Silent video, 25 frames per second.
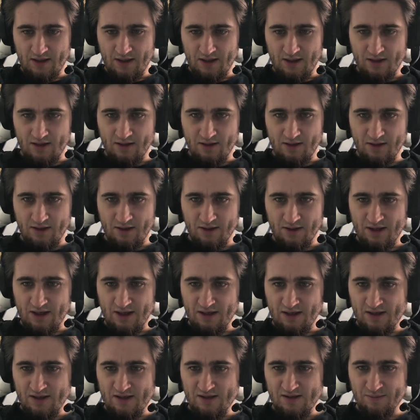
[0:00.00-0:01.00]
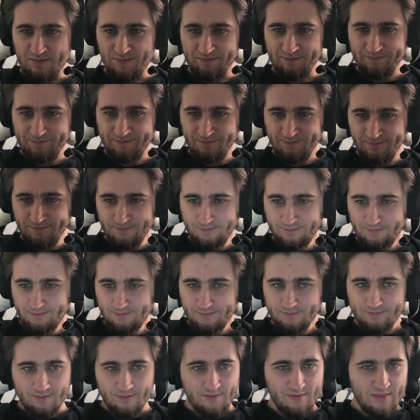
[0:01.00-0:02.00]
All right, hey Des.
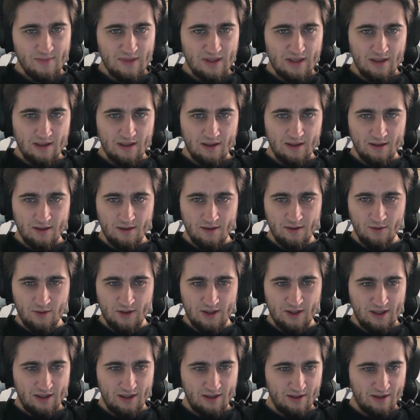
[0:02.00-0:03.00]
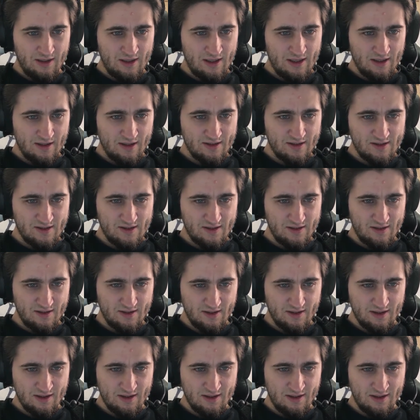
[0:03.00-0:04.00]
Okay, next.
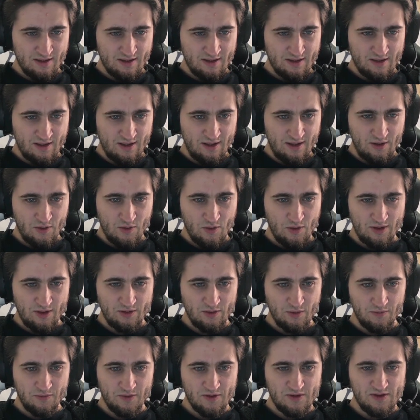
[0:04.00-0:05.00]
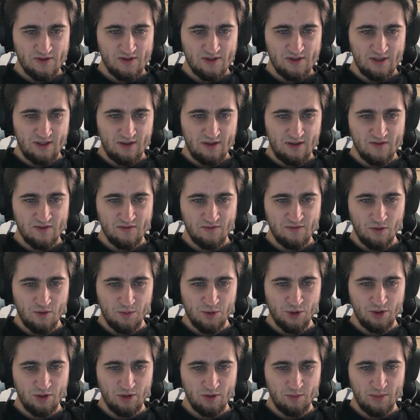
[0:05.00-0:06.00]
Are you going to offer sleeves for
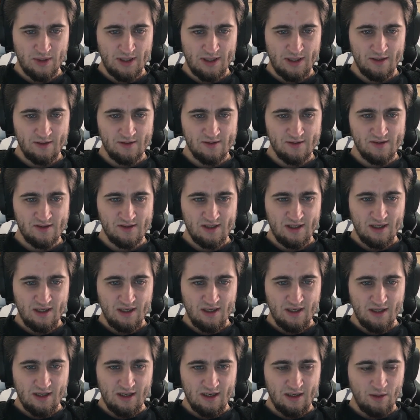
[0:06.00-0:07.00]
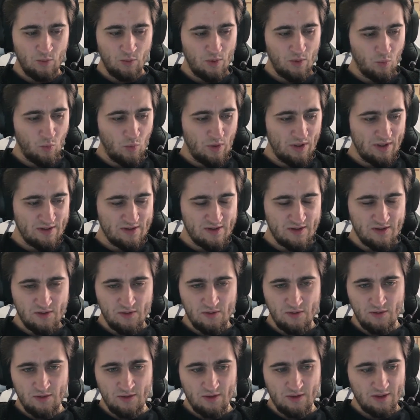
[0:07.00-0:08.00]
optional buy-ins? We want
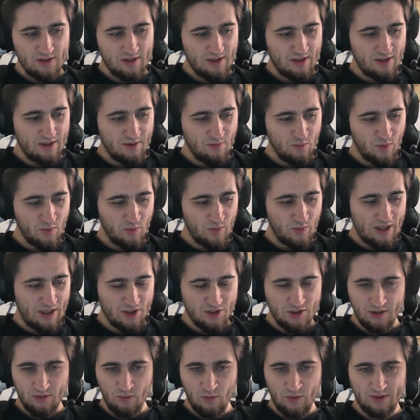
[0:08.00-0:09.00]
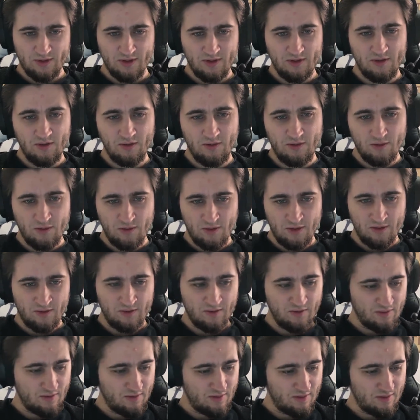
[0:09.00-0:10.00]
to. We actually wanted to do
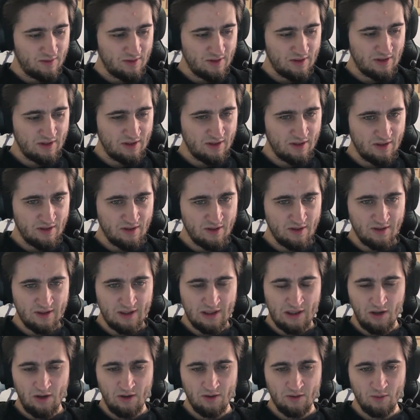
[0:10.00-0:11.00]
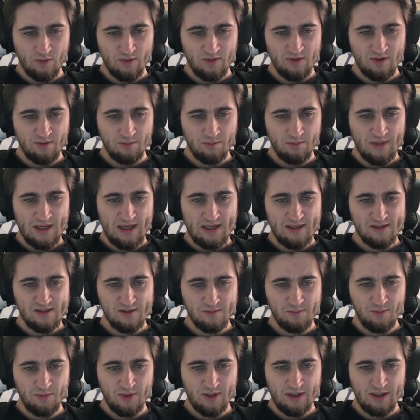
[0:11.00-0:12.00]
it along with the mats,
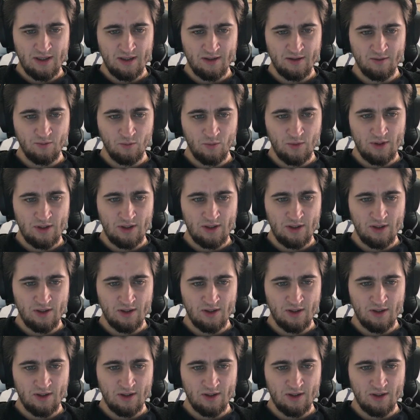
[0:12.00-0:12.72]
but we